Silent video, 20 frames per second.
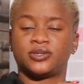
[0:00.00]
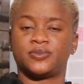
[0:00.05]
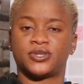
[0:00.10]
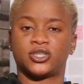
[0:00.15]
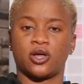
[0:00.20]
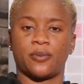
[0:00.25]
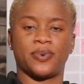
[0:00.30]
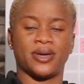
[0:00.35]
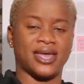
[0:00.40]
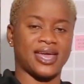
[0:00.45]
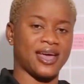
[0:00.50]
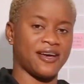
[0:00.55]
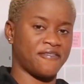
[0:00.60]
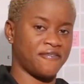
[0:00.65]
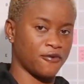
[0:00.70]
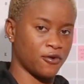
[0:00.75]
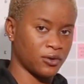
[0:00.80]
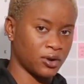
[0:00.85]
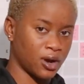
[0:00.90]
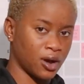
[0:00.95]
to be stopping here
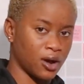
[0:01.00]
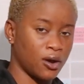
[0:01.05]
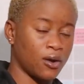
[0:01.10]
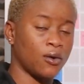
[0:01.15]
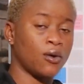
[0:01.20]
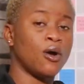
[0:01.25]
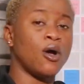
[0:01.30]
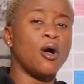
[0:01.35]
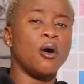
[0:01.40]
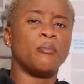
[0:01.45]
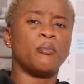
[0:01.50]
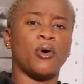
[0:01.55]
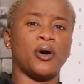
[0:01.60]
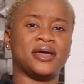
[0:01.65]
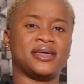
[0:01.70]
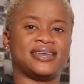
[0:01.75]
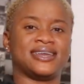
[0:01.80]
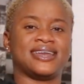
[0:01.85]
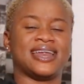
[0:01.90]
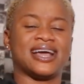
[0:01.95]
for now, but
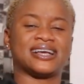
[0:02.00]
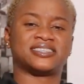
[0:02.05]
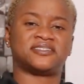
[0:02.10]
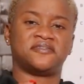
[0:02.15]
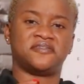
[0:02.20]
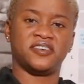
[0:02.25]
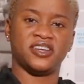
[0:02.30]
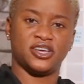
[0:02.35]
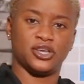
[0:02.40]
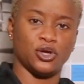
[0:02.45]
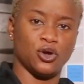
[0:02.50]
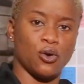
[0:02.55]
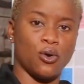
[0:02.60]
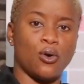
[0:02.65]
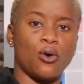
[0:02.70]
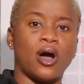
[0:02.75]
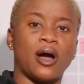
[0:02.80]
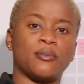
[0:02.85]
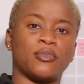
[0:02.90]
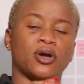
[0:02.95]
in the next
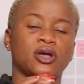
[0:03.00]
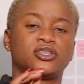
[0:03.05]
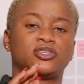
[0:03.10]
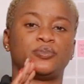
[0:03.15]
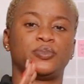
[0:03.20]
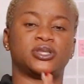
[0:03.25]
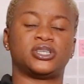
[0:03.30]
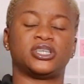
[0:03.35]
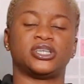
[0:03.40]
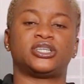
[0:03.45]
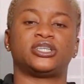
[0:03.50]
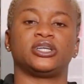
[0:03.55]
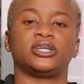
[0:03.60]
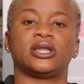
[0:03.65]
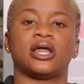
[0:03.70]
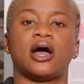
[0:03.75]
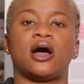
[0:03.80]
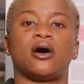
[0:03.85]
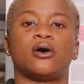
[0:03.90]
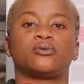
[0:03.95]
video I'm going to be teaching
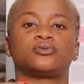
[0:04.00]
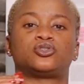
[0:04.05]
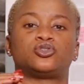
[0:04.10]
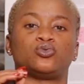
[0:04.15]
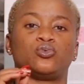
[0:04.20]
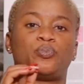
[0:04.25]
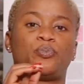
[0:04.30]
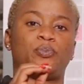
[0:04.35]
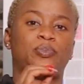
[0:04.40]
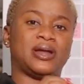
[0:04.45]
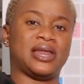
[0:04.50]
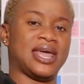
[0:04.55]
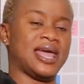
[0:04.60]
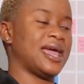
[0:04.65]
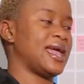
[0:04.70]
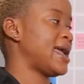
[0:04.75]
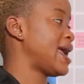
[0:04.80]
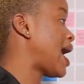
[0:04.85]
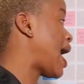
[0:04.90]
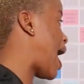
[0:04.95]
how to
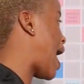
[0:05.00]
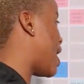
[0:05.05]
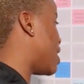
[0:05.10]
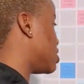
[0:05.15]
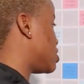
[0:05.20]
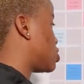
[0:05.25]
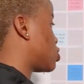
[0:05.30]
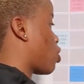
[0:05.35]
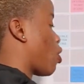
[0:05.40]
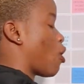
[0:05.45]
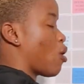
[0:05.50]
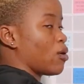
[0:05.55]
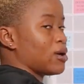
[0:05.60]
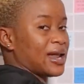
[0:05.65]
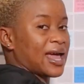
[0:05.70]
play and score,